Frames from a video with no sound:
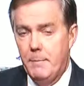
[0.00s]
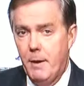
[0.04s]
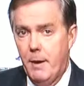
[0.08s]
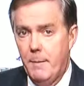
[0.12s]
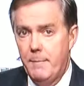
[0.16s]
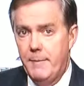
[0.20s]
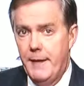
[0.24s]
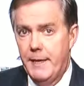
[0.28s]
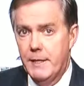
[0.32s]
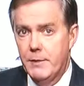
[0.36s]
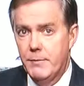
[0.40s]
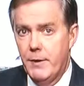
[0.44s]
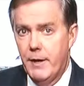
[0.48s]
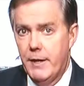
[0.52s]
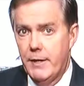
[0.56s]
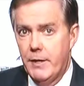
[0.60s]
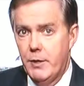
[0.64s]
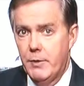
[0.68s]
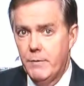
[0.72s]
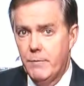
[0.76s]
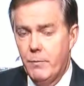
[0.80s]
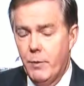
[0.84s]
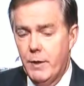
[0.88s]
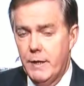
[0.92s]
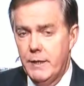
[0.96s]
Bob, thanks for adding
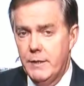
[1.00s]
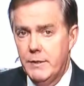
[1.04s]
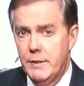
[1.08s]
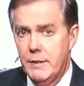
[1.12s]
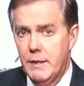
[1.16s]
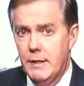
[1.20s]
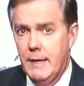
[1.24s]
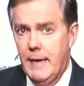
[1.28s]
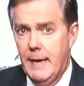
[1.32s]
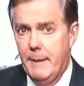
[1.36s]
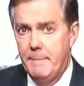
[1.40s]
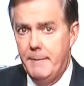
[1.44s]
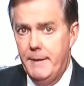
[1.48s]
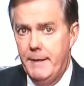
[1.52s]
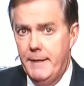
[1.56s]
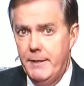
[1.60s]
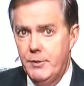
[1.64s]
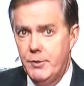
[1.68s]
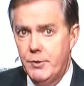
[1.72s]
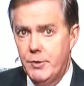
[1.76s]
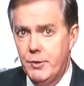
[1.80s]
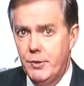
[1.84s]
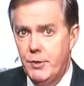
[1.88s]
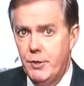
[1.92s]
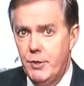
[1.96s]
your voice. Happy
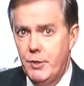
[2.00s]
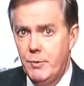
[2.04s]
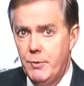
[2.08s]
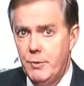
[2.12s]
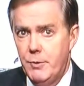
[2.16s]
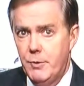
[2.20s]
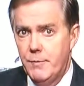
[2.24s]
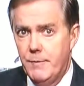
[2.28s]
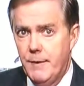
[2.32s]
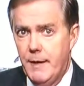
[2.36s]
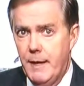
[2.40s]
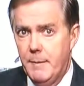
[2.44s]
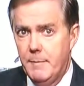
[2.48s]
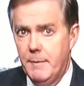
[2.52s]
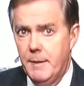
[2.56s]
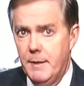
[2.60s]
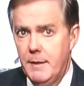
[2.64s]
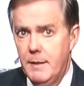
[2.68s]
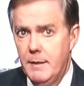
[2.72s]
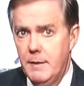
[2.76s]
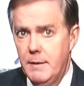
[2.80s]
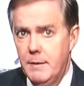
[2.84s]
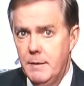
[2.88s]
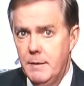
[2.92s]
Easter to you and your family.